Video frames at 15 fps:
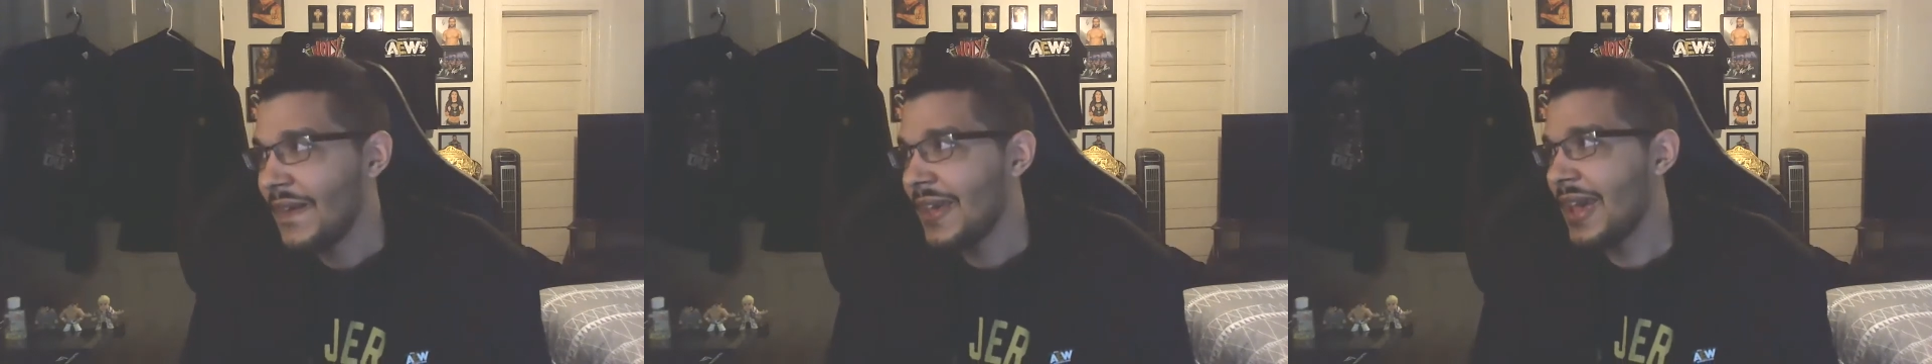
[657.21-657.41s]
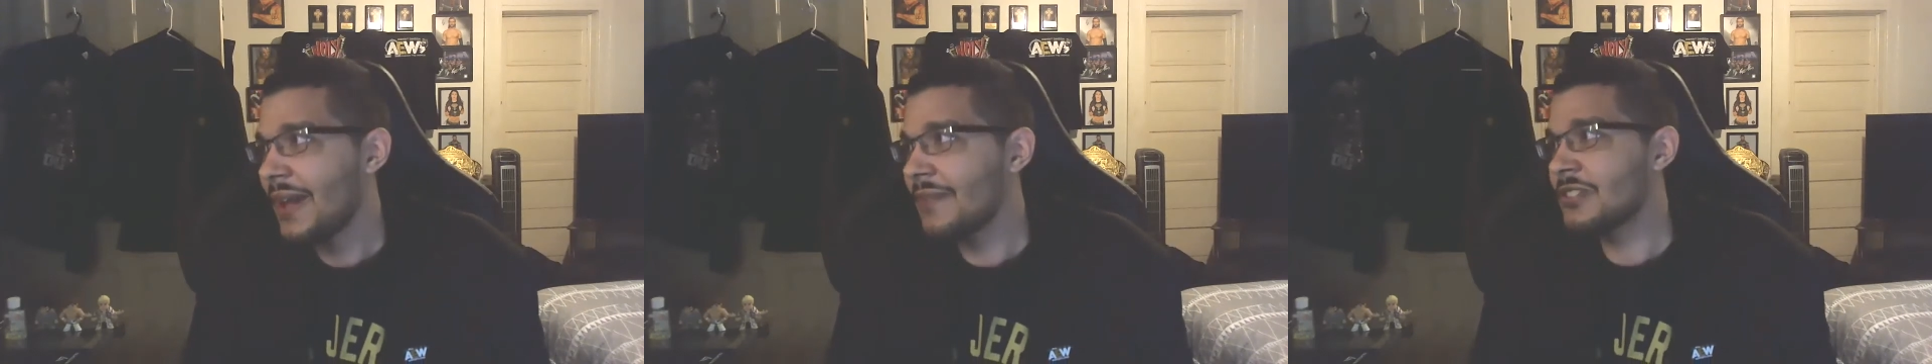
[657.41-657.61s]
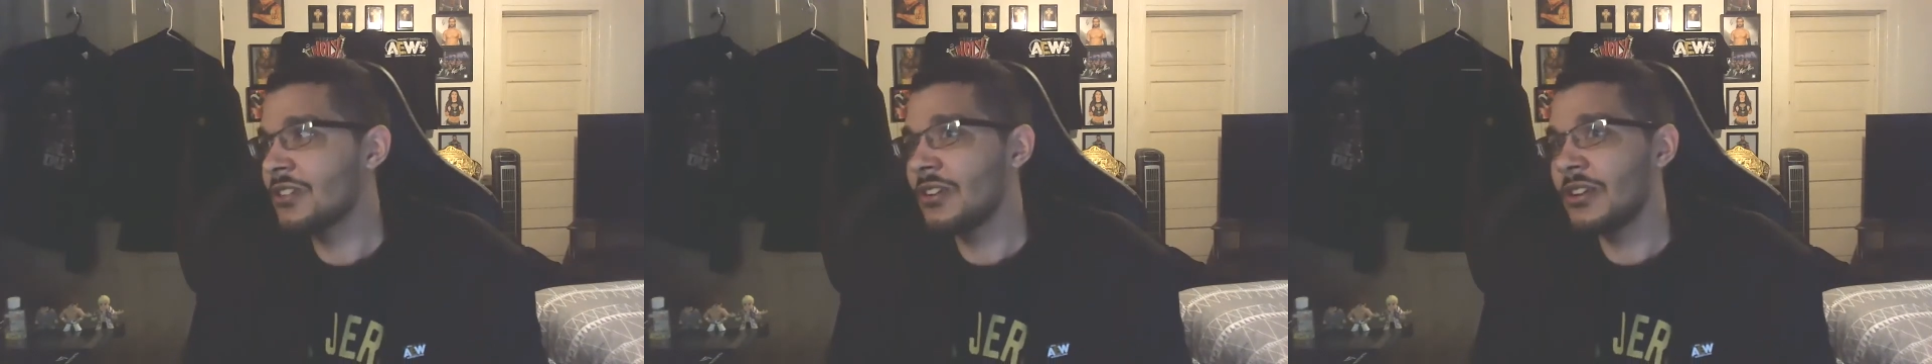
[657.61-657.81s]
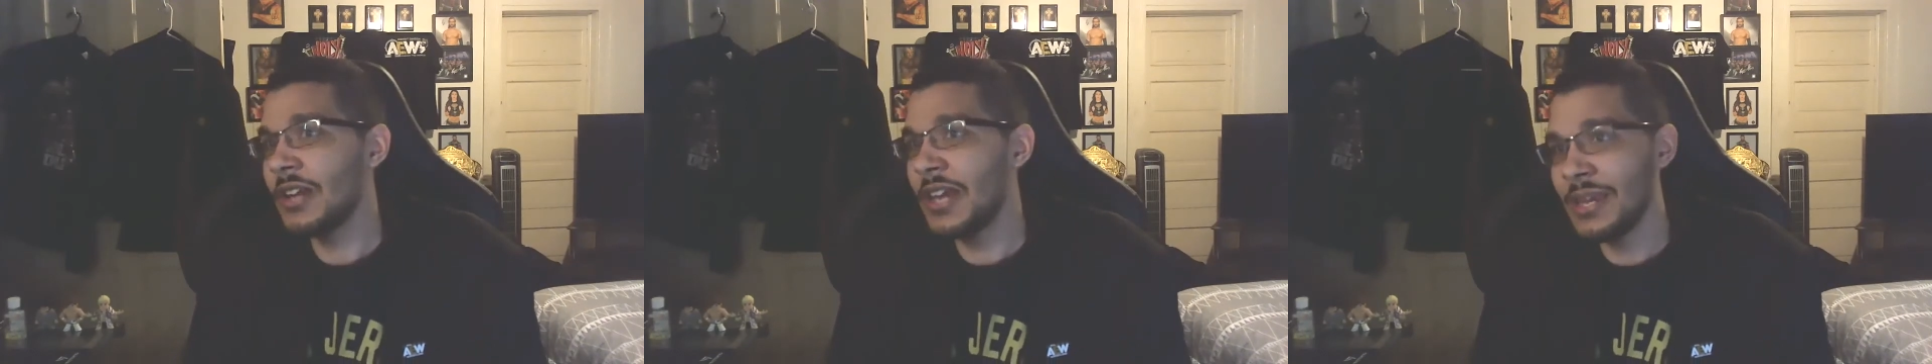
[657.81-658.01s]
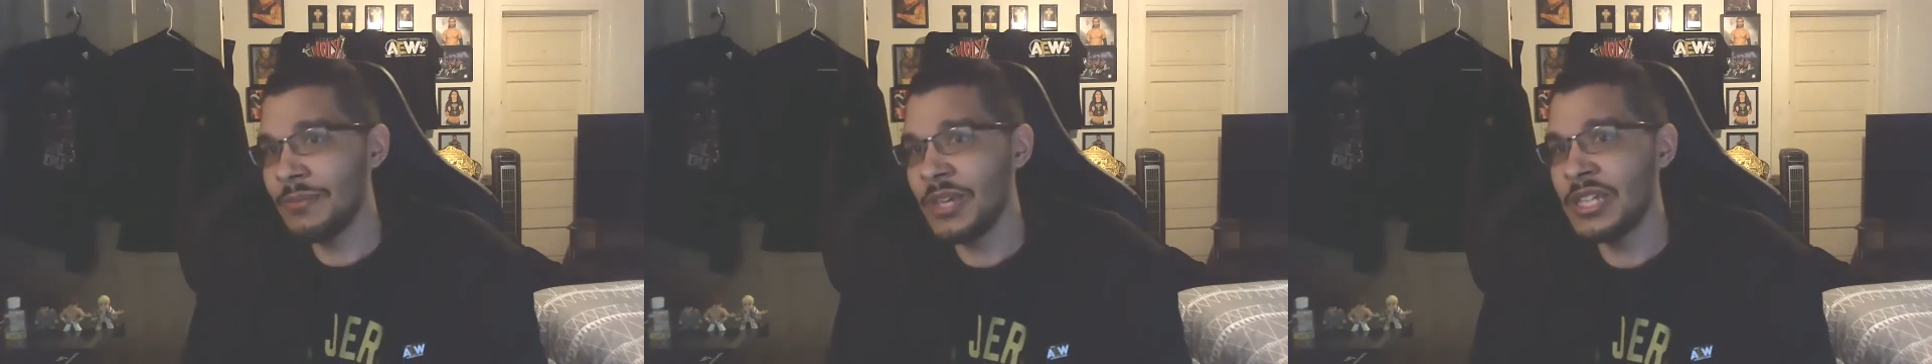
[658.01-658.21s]
After
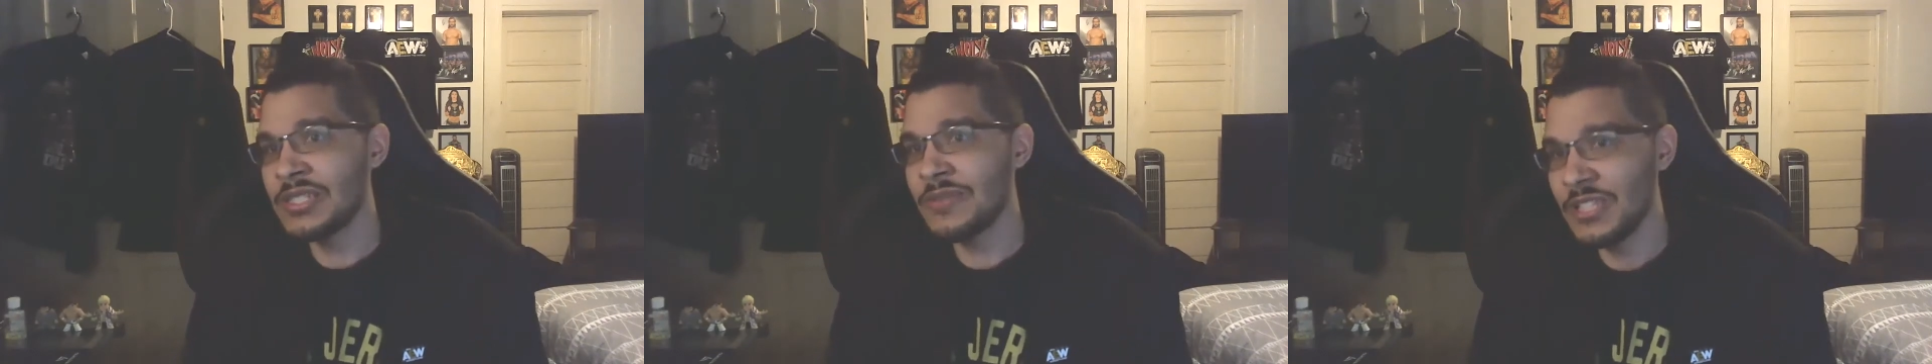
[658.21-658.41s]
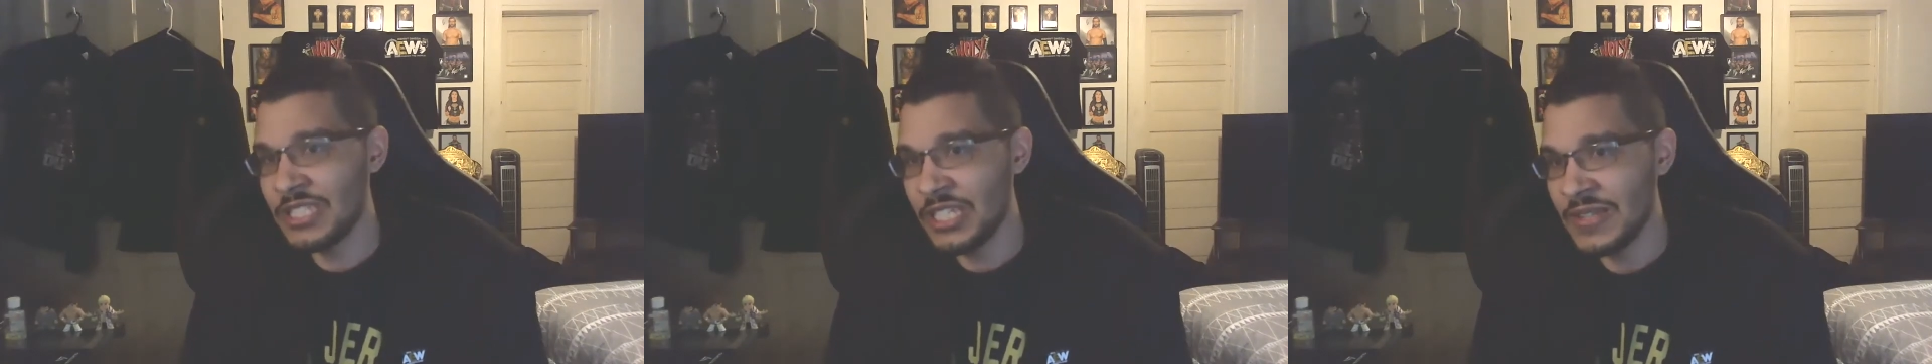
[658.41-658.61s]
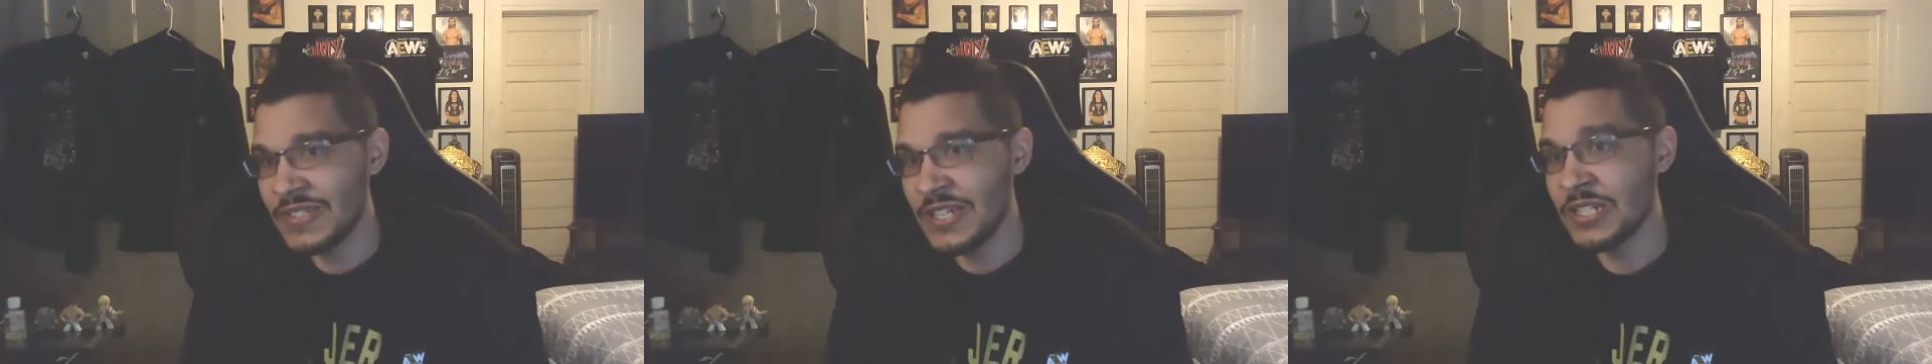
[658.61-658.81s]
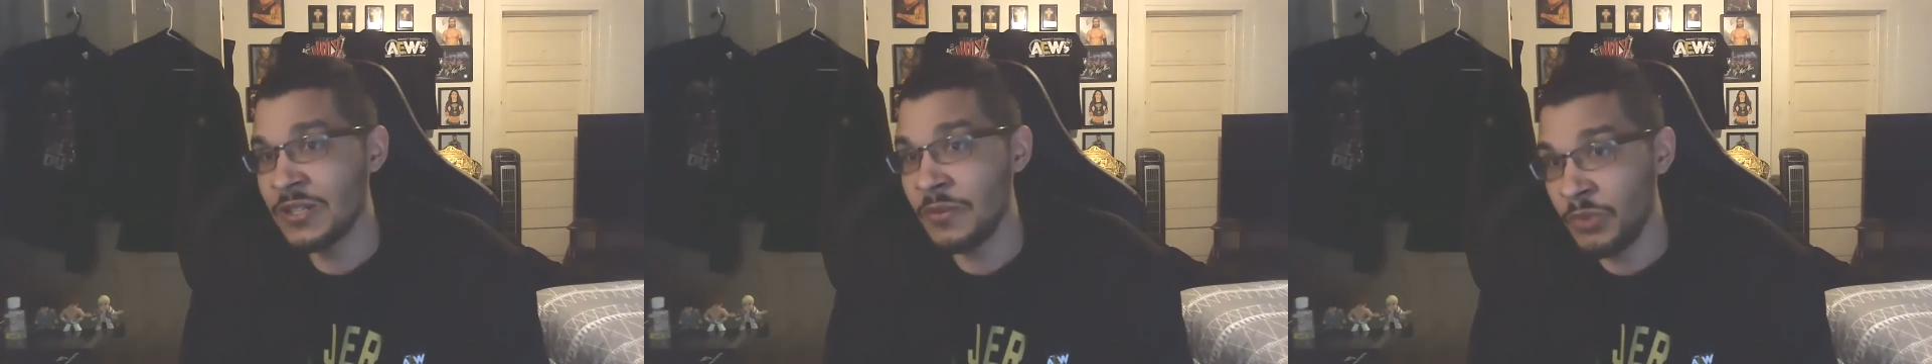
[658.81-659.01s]
eight minutes of intense action,